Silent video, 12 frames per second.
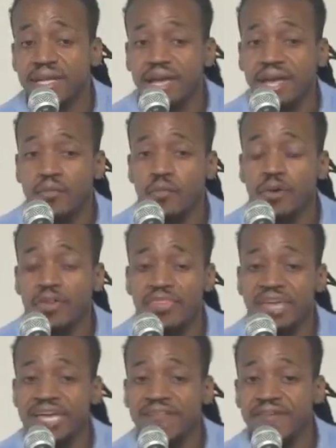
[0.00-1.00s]
And we'll
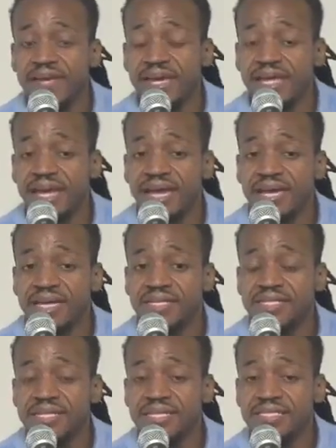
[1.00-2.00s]
think of it
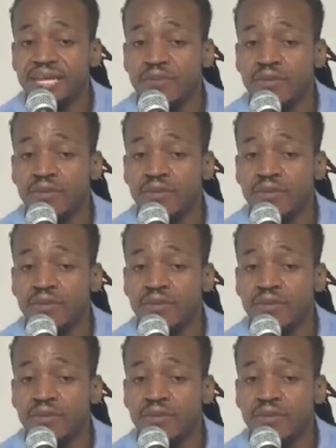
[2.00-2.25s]
as in the same